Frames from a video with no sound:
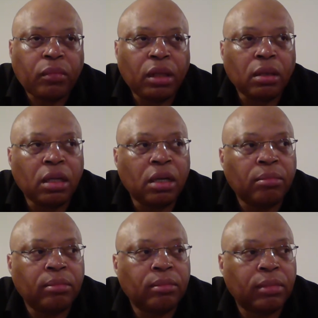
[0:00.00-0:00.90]

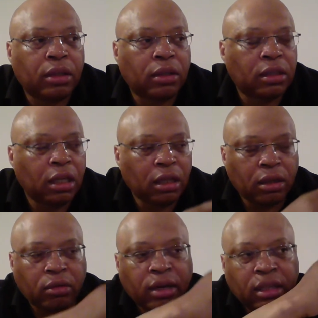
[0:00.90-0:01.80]
because the
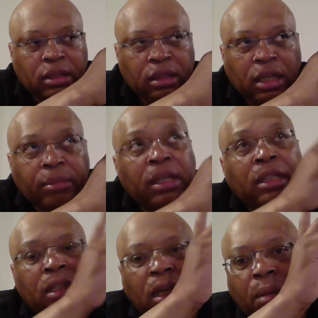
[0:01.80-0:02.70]
cracks had
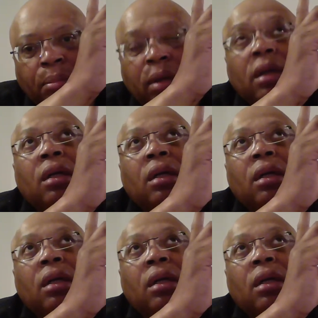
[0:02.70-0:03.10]
emanated up,